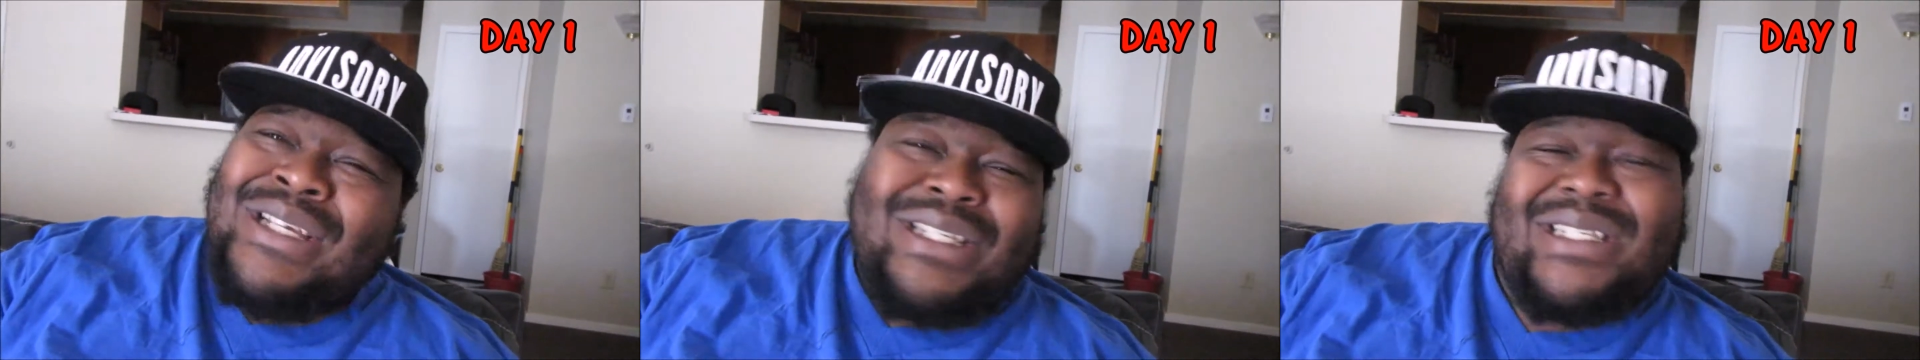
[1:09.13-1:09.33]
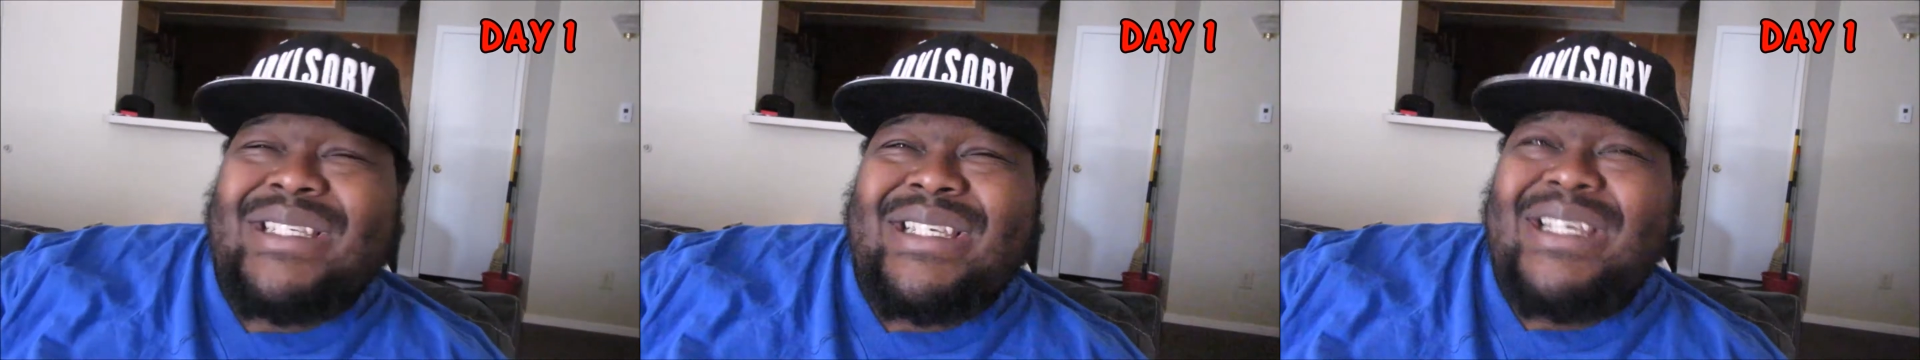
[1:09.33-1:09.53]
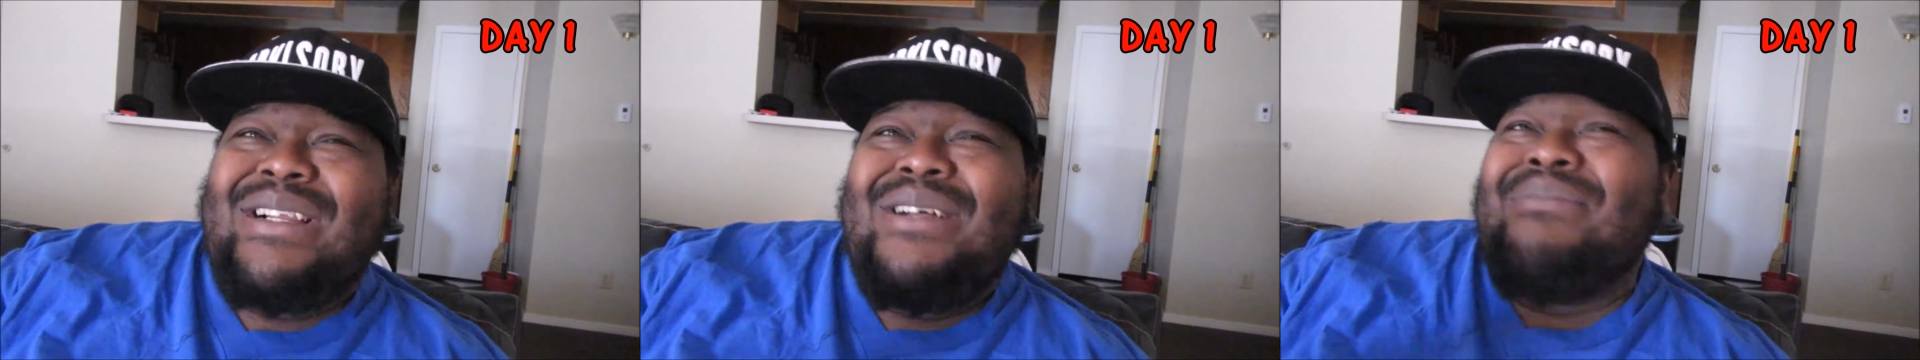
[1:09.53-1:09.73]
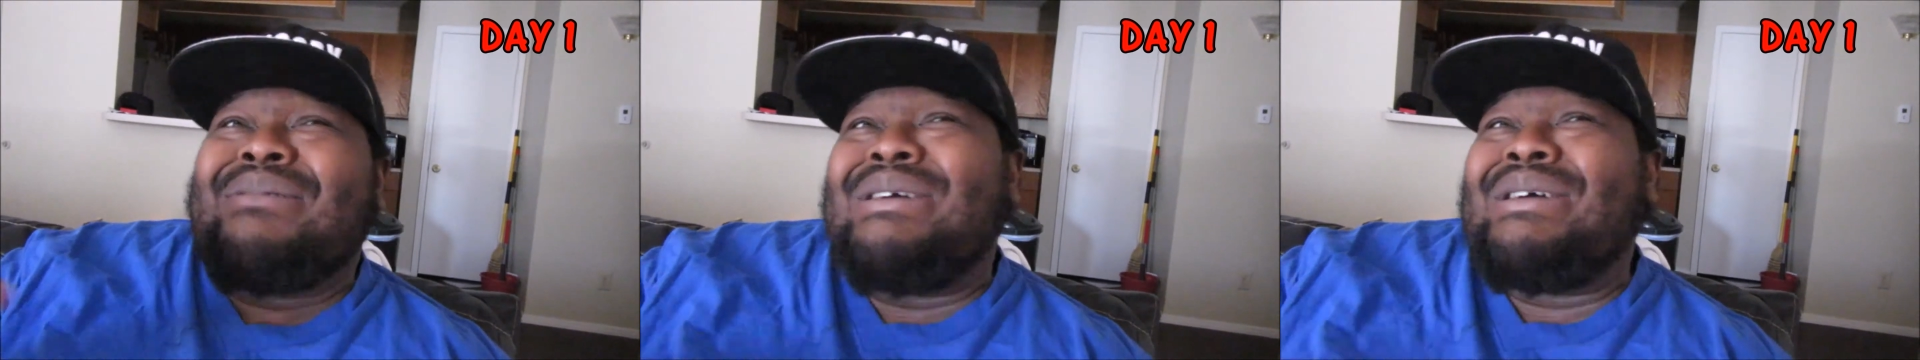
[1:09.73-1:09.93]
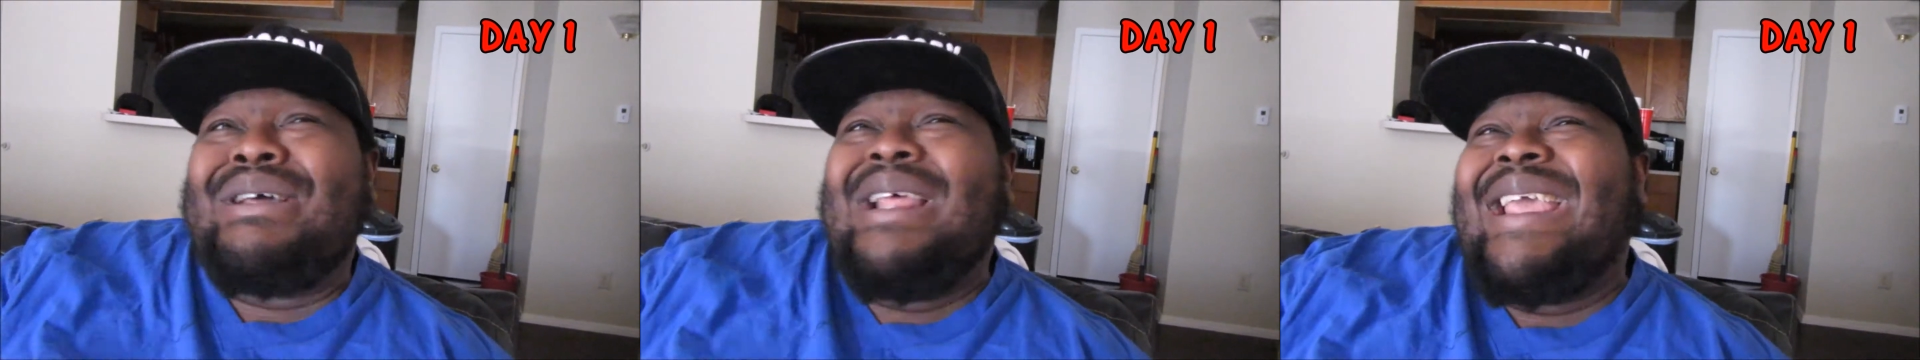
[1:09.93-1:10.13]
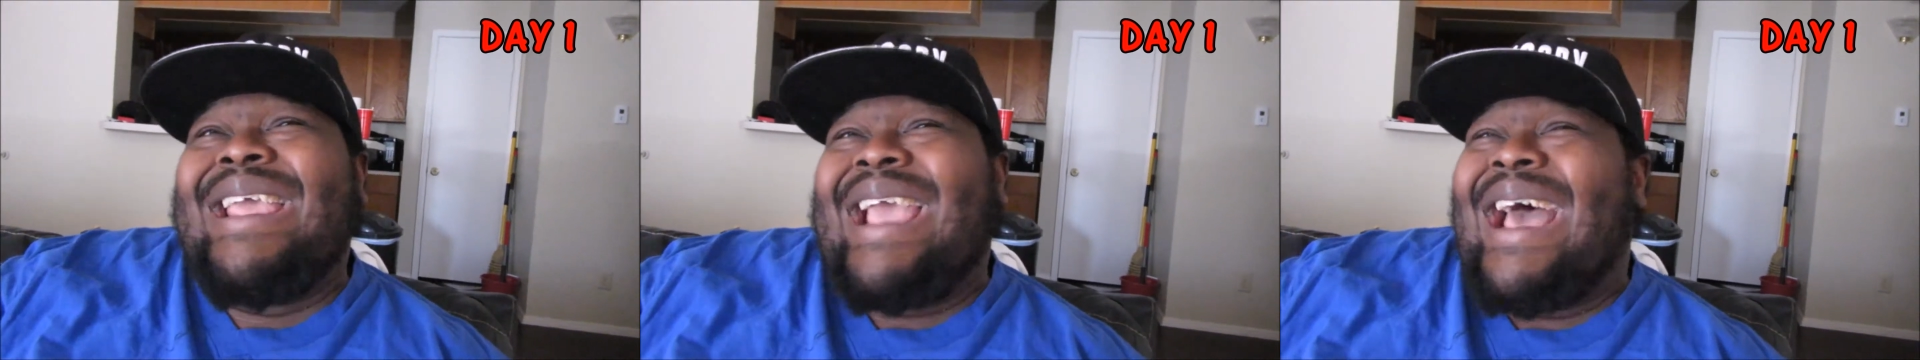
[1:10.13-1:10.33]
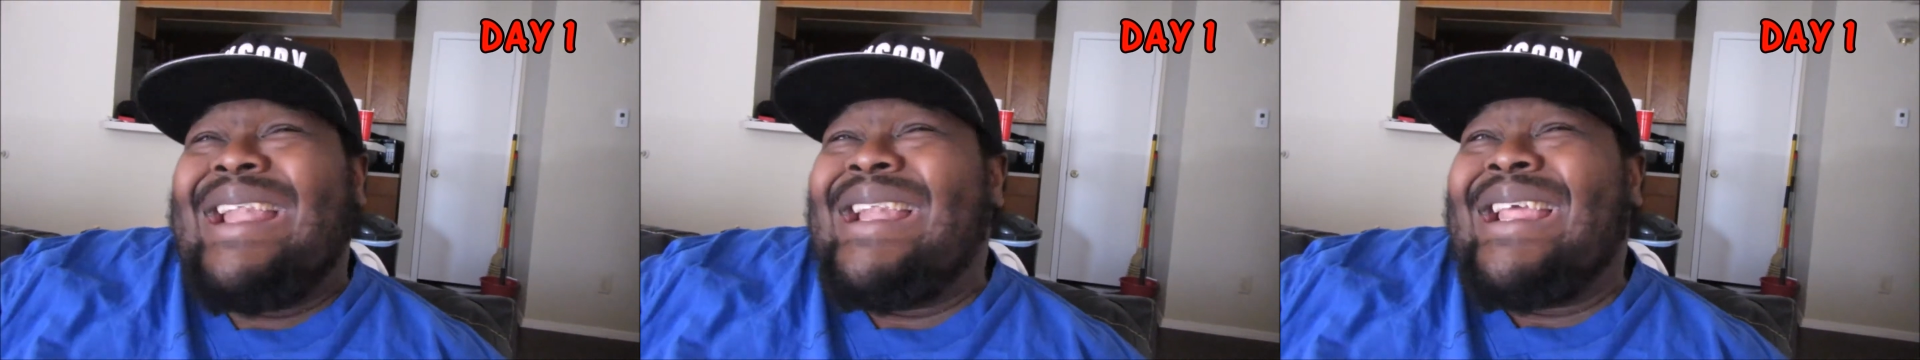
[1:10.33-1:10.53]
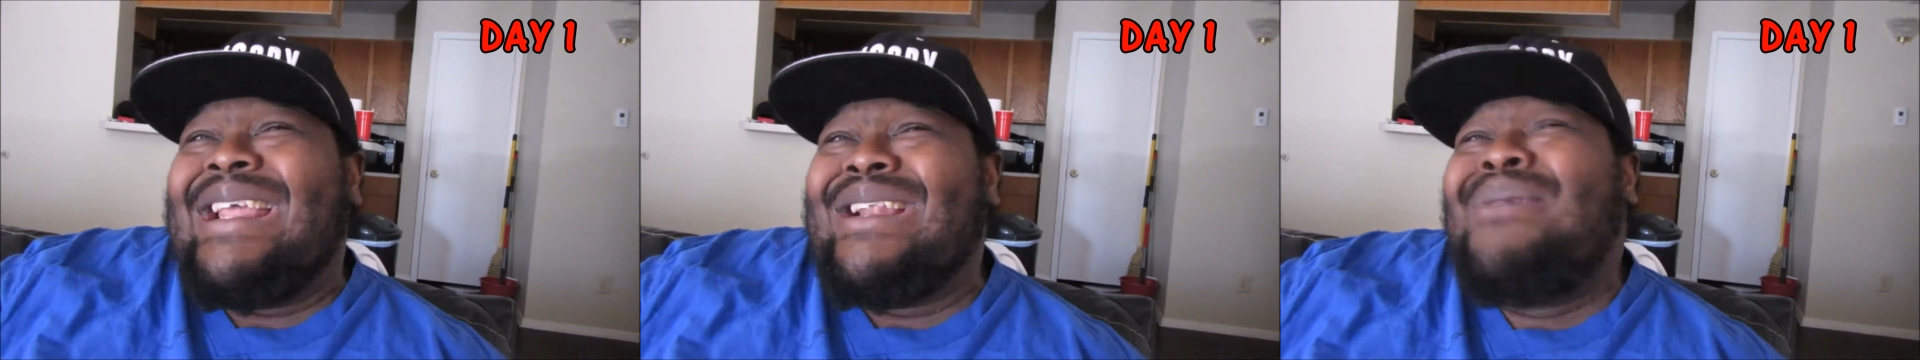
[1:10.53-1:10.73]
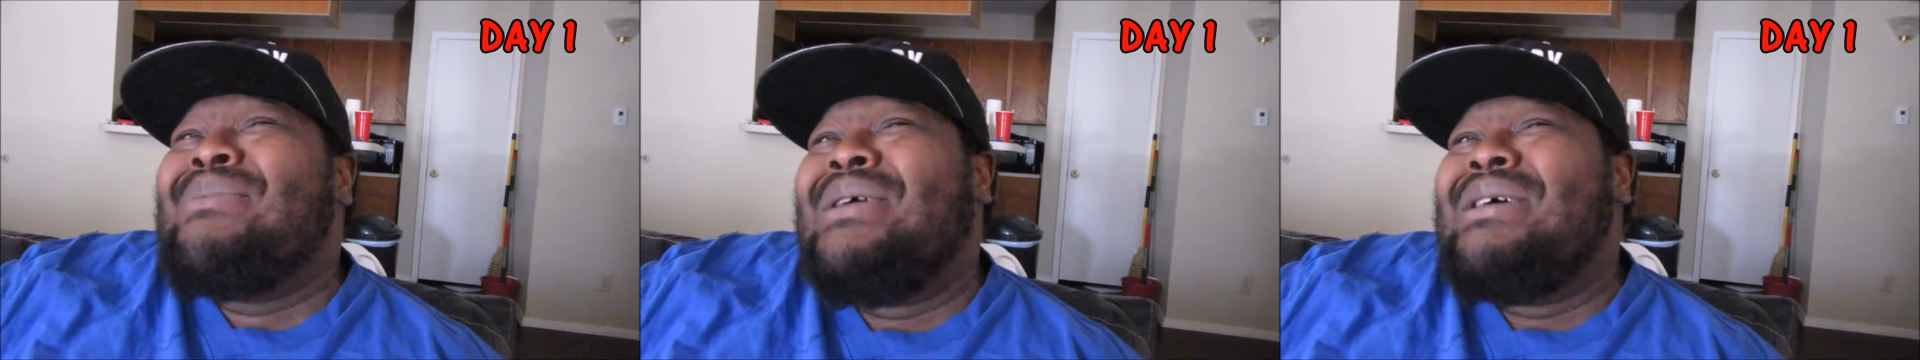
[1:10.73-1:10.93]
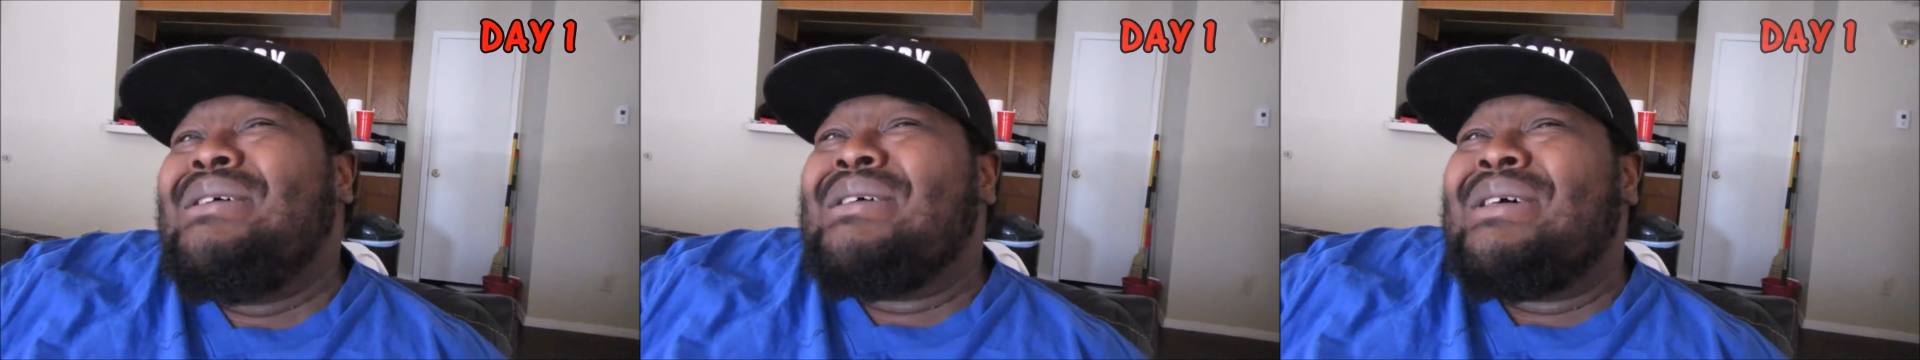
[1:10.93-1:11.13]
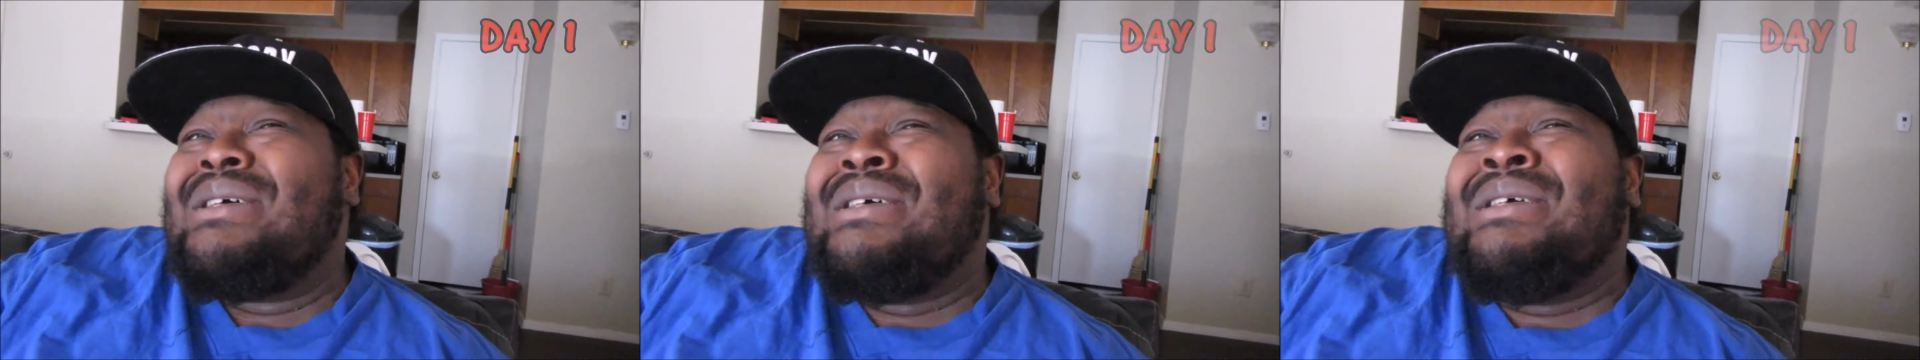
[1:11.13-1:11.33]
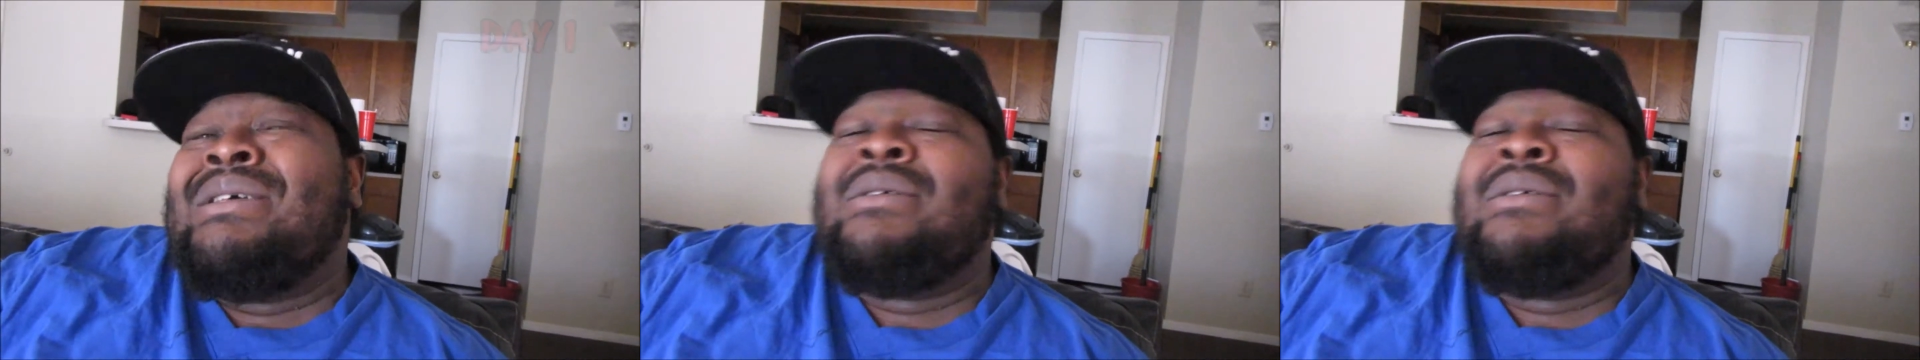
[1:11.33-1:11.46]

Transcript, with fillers: Shit, I'm good. I ain't got nothing. I'm good.